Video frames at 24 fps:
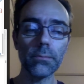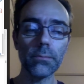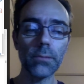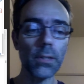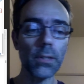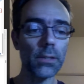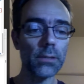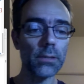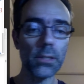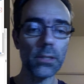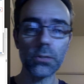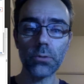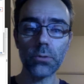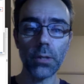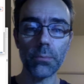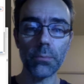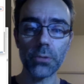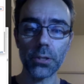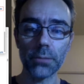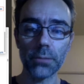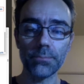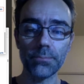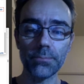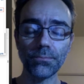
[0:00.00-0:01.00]
description.
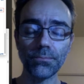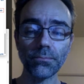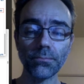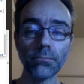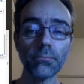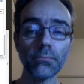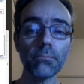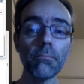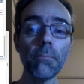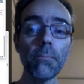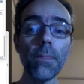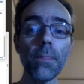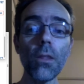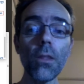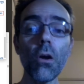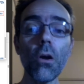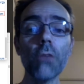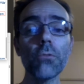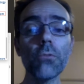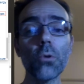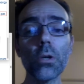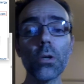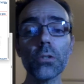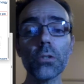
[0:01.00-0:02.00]
Of
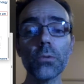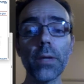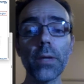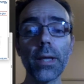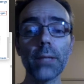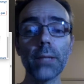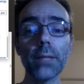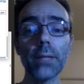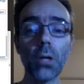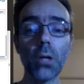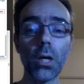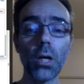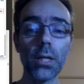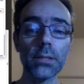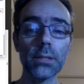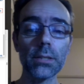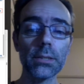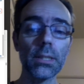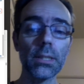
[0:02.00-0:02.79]
course, we can plot